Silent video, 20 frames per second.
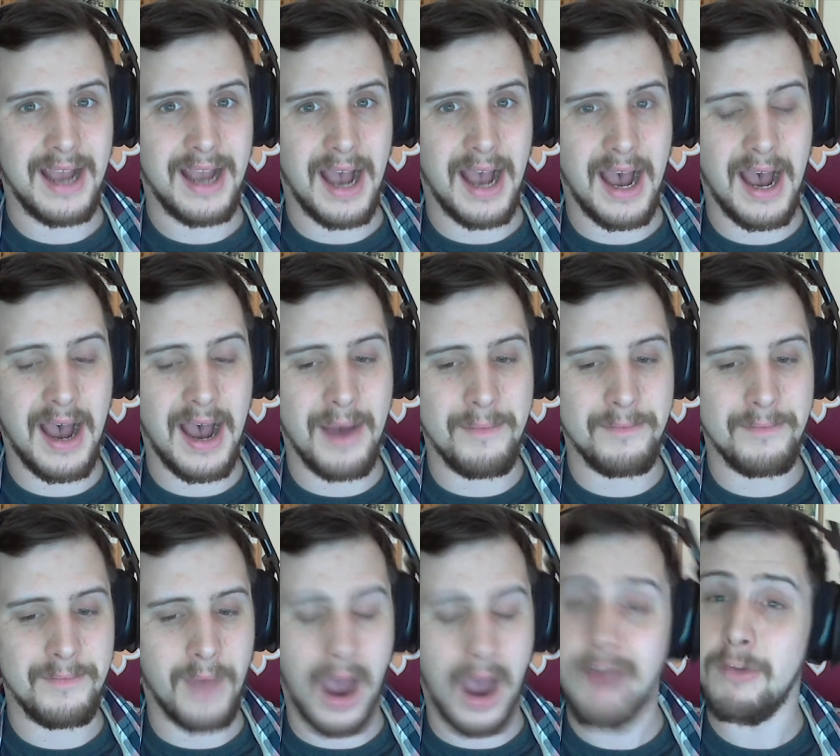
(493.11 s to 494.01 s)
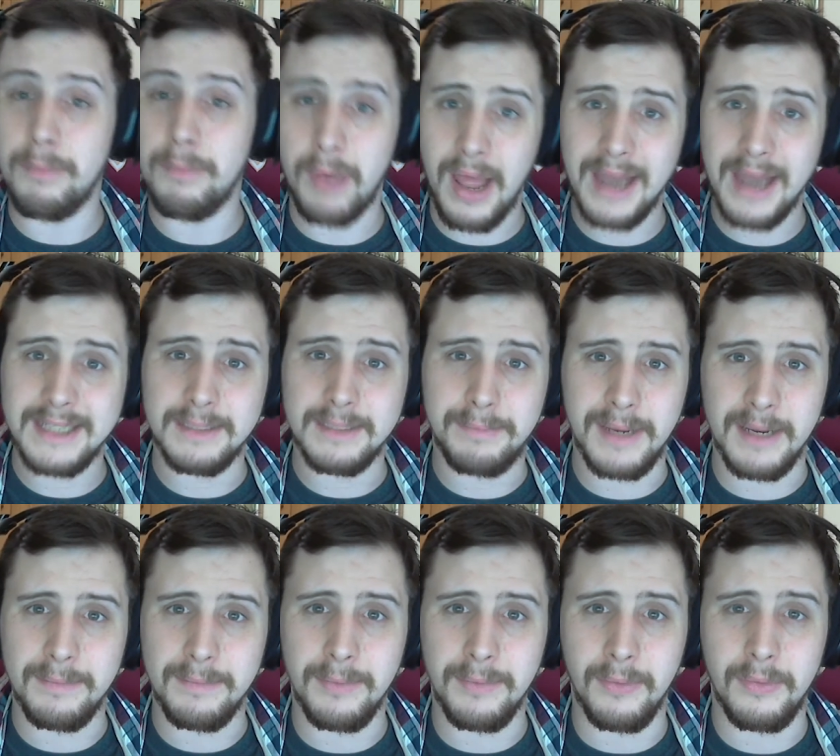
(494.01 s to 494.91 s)
Um, I replied to
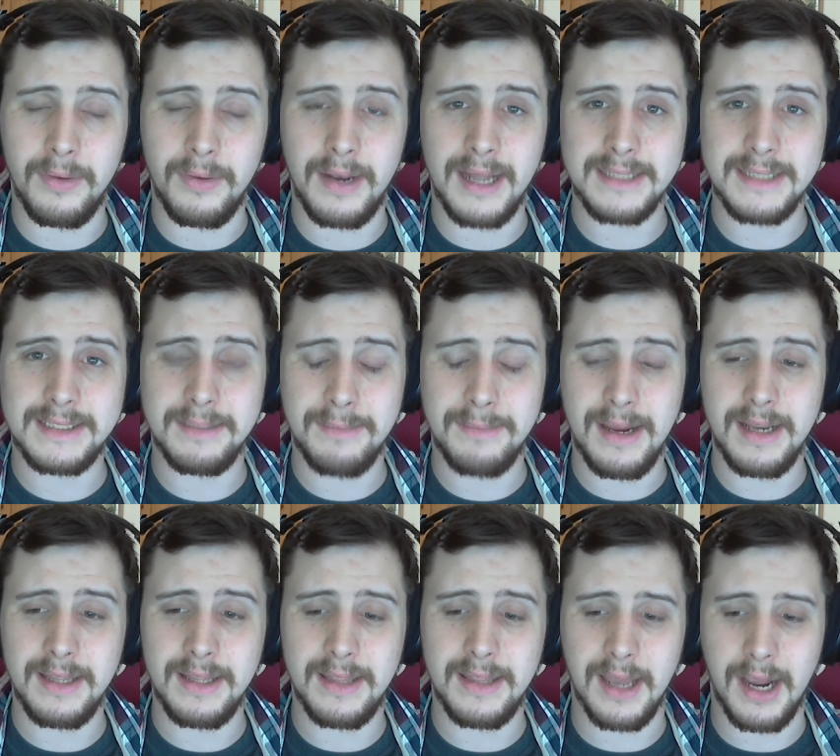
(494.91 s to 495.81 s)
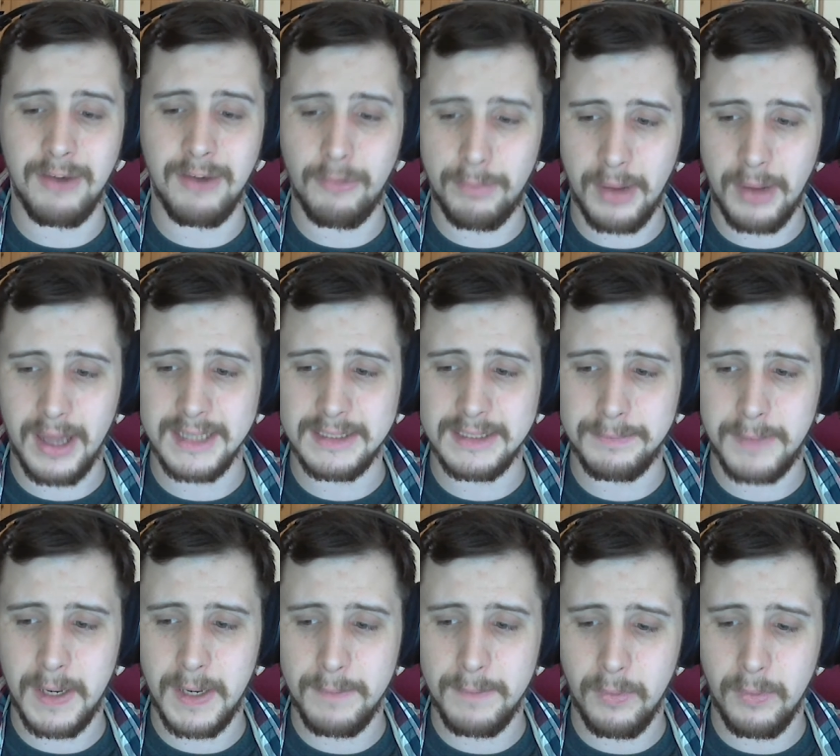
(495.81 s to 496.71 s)
people. That's the main thing. I replied to
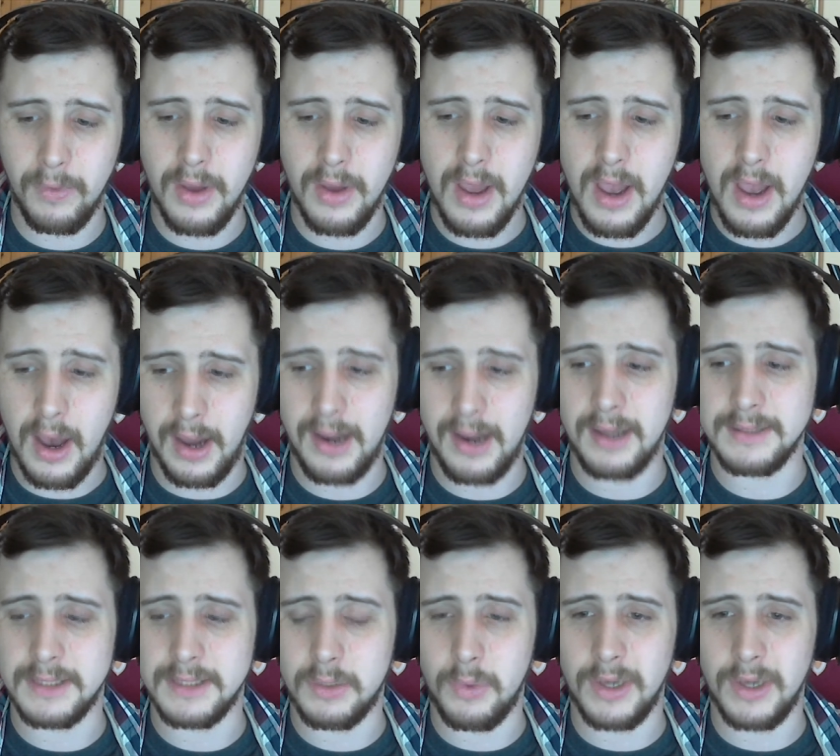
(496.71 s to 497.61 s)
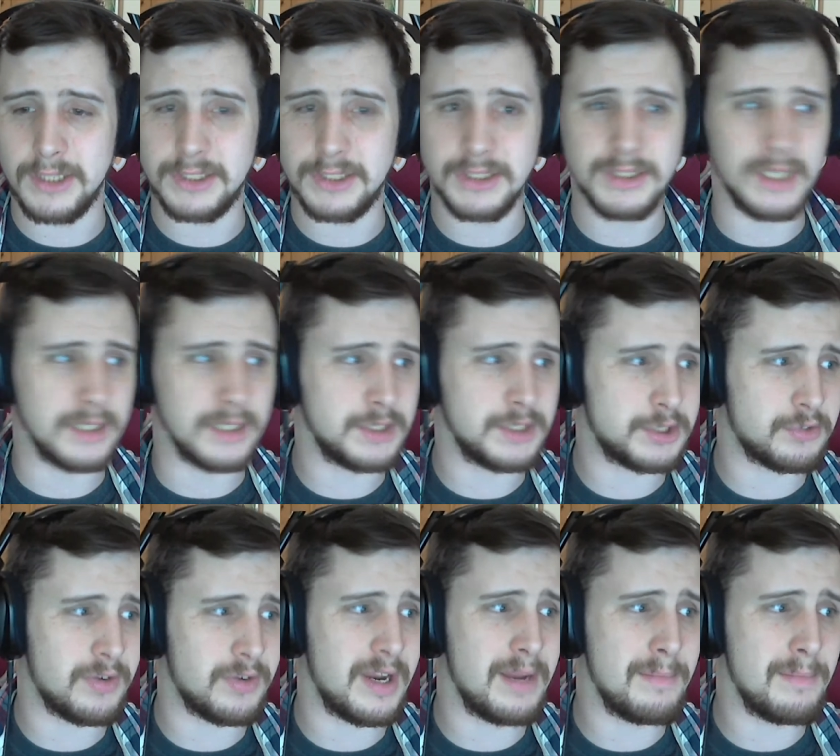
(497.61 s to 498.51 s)
people. I answer questions. I
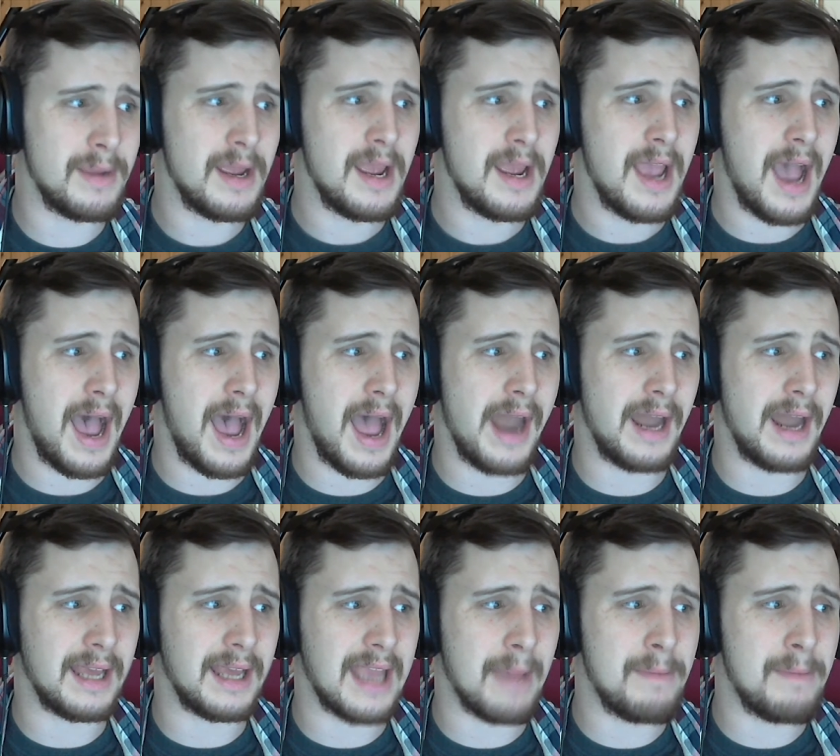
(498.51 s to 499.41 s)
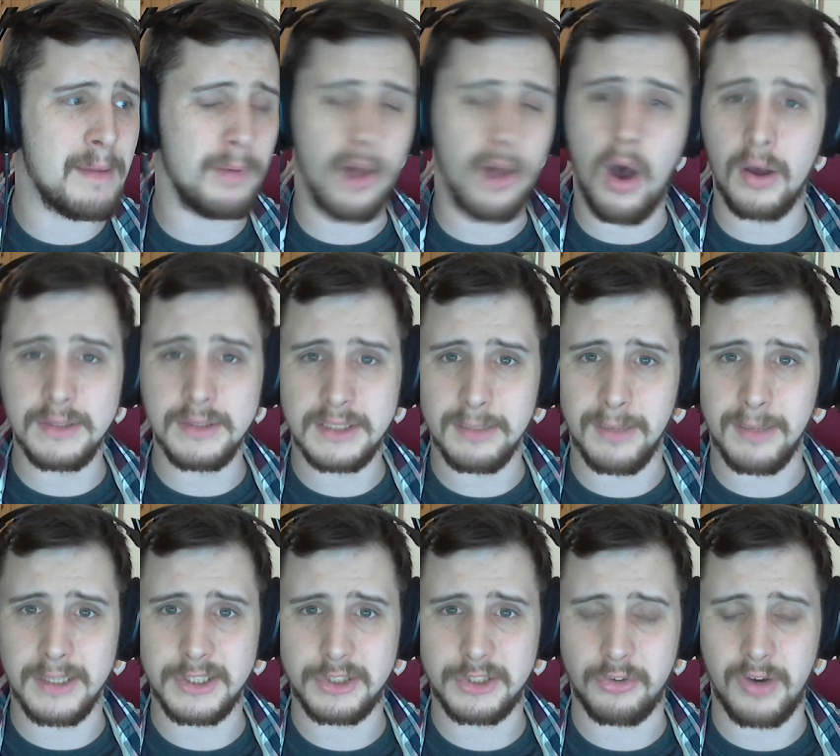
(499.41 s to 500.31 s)
stream, and I get people onto my
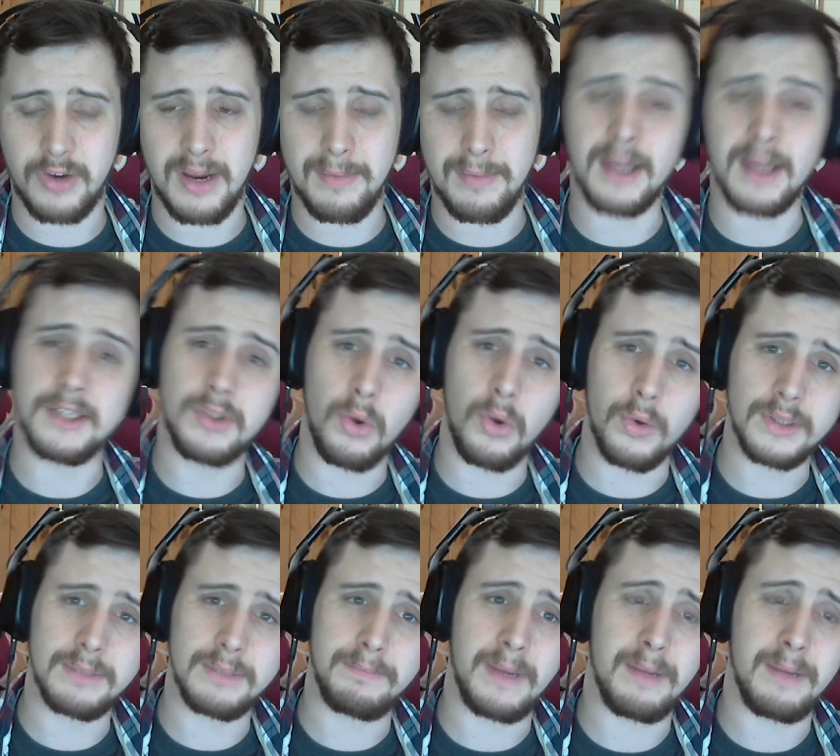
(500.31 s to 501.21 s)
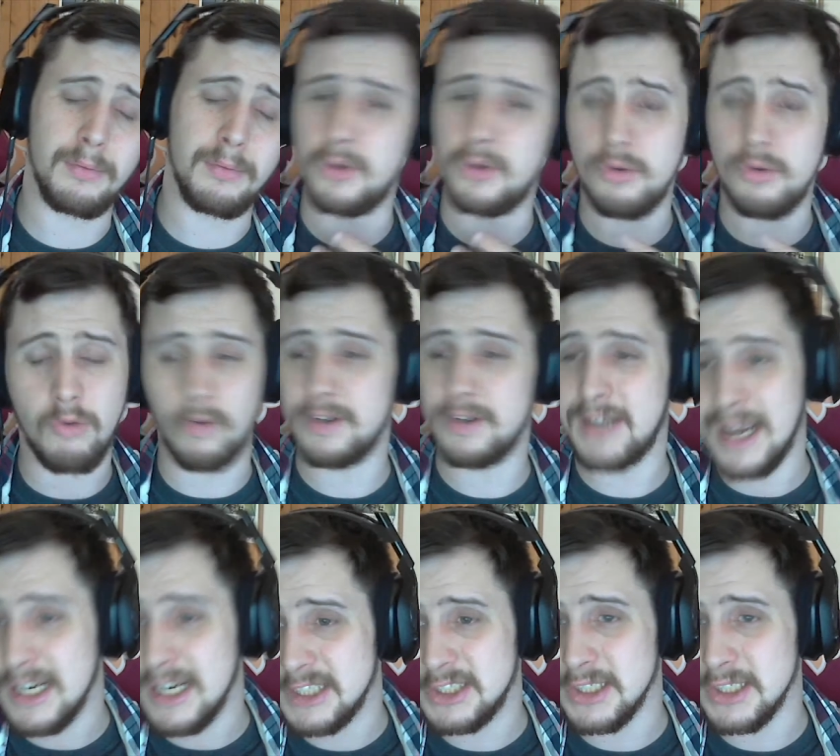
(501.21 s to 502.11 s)
stream. And I talk to people do
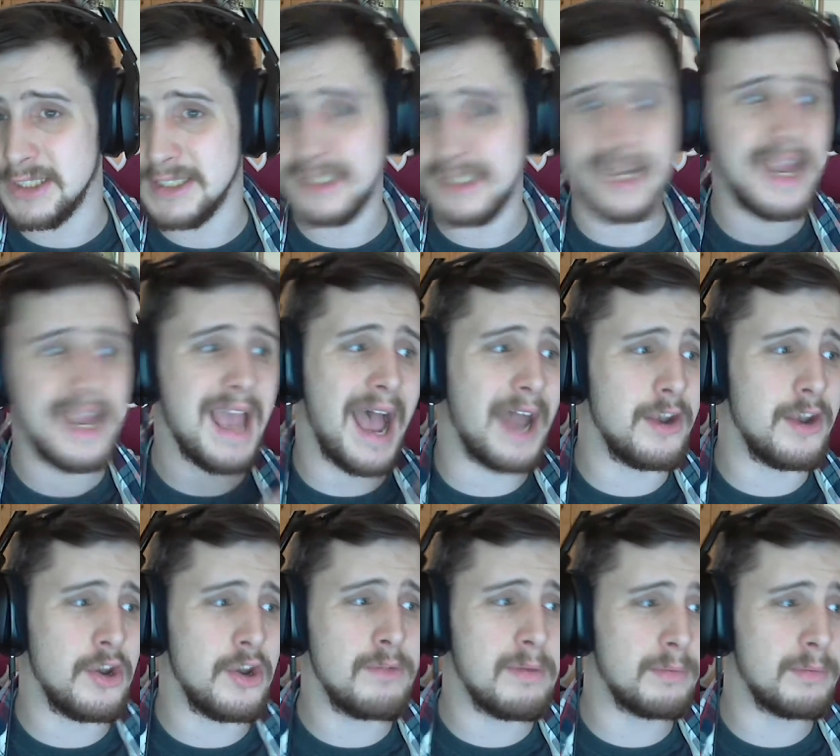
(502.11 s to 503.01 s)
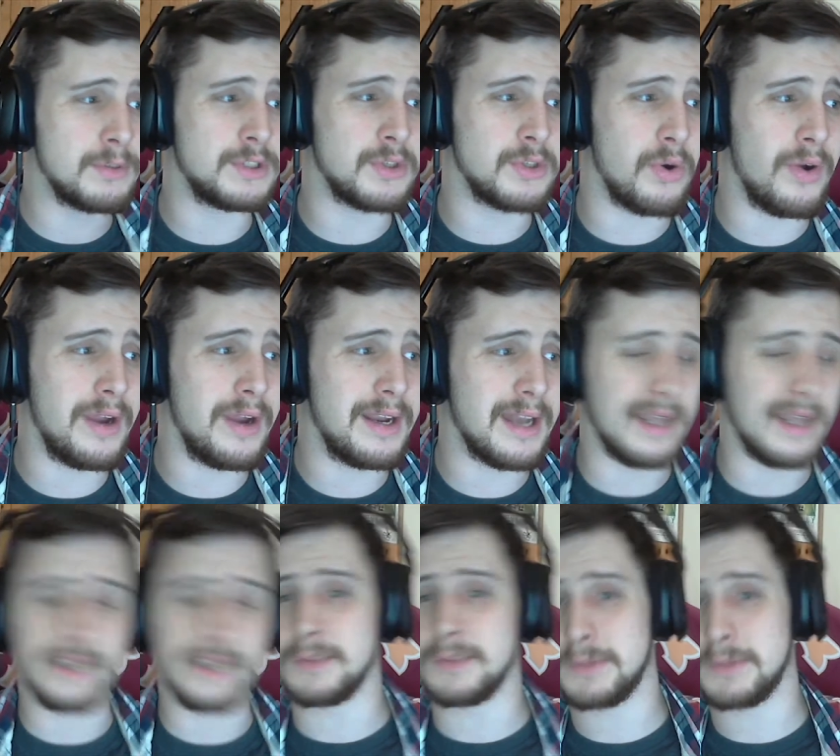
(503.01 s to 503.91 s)
rotations. And new people join and
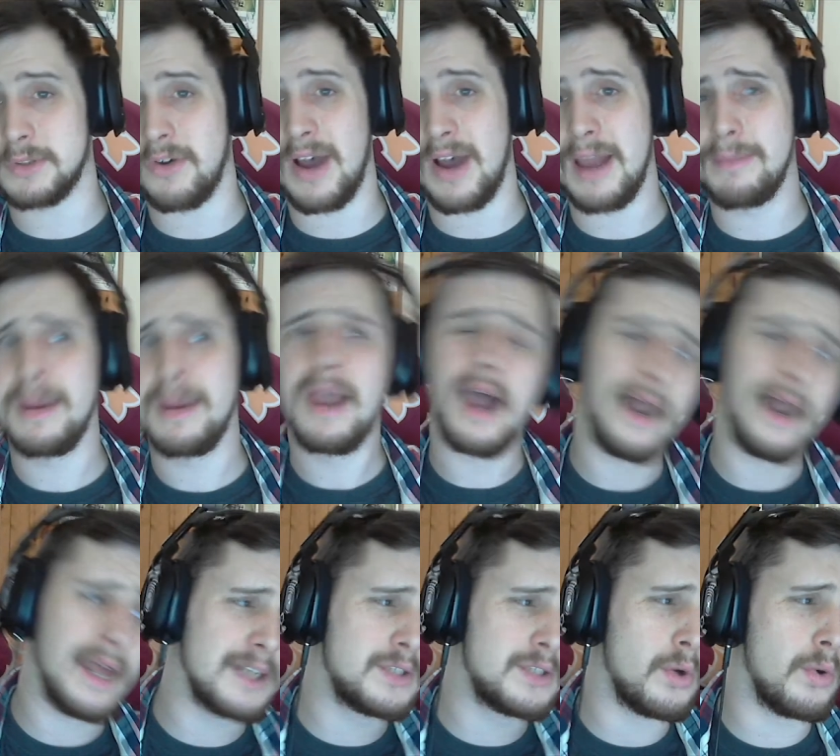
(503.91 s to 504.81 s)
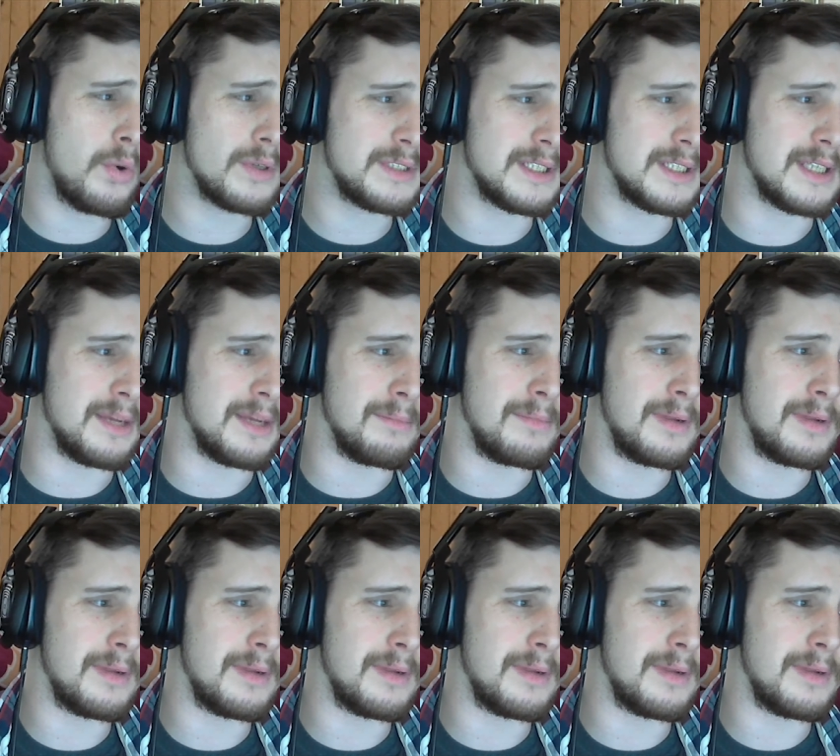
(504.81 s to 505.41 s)
they subscribe. And I talk to them.